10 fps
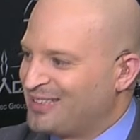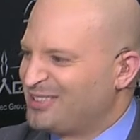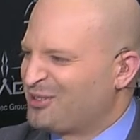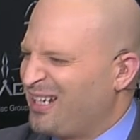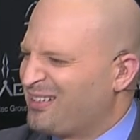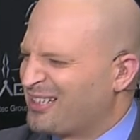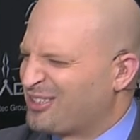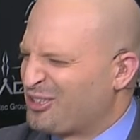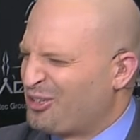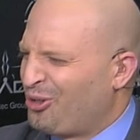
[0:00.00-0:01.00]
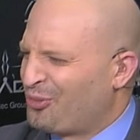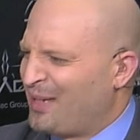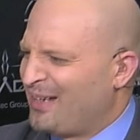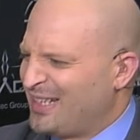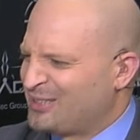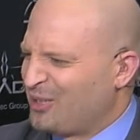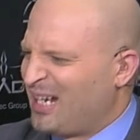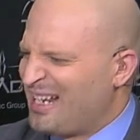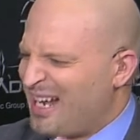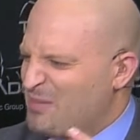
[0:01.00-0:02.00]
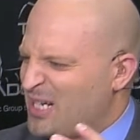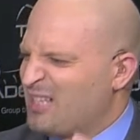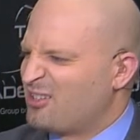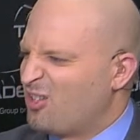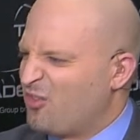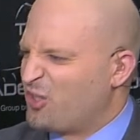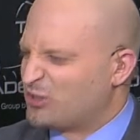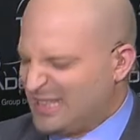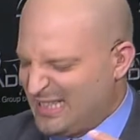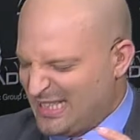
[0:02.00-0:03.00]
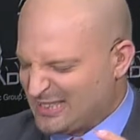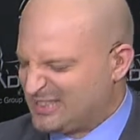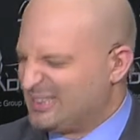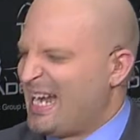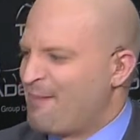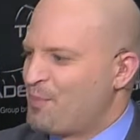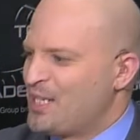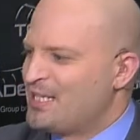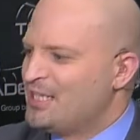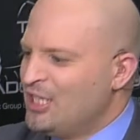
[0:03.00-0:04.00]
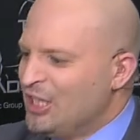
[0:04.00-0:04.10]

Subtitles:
Yeah. That's what I like, the gold mount. That's what I mean, I love those. They like snap in.